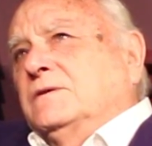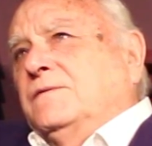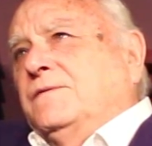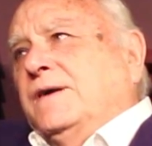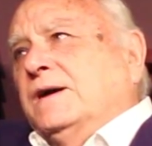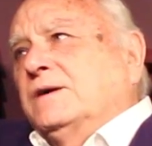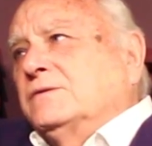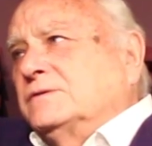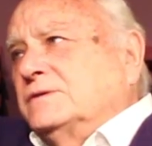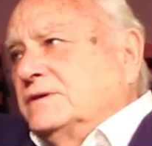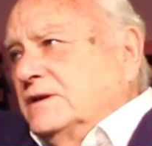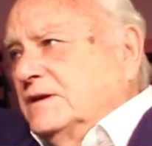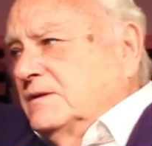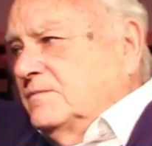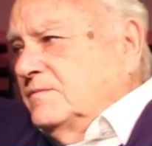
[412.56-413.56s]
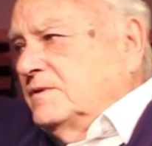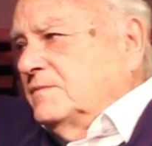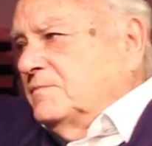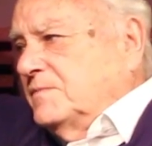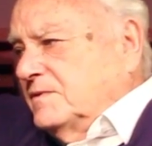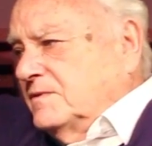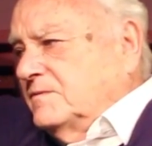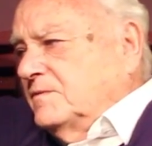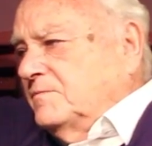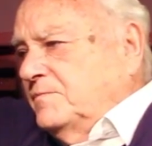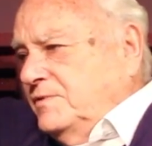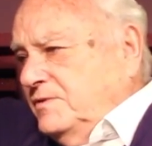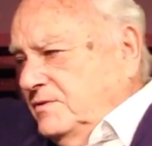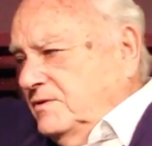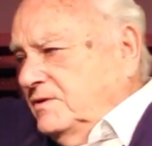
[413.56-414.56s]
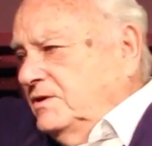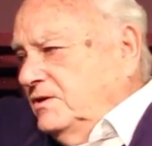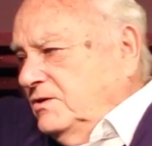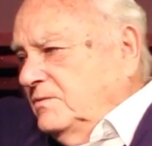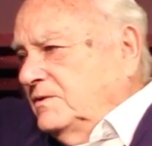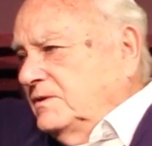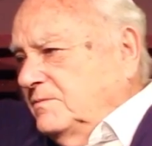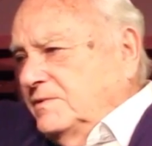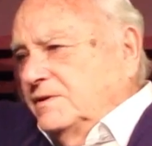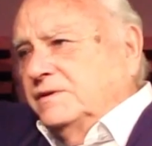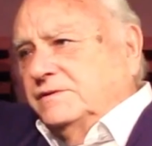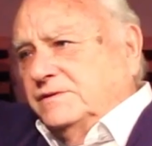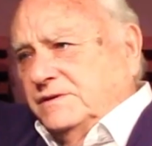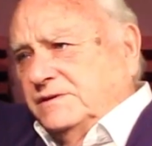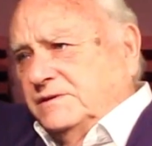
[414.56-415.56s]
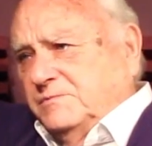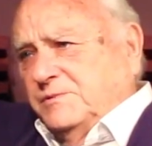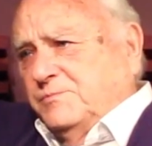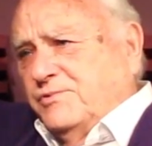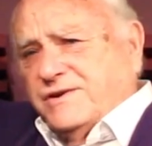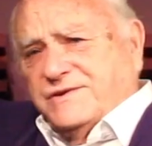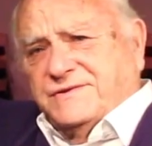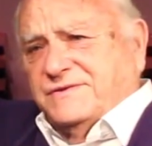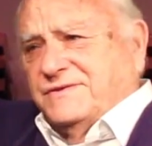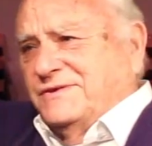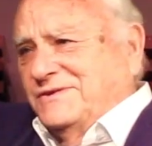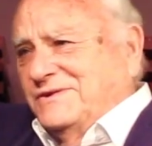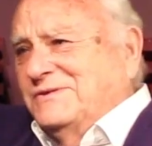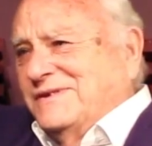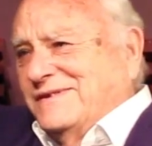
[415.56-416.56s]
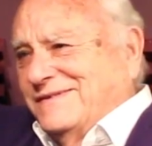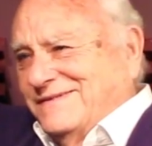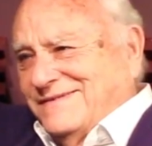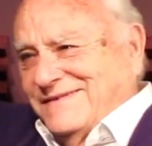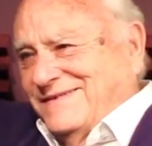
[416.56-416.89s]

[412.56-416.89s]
the faculty, but the pure human ability to be present to do it.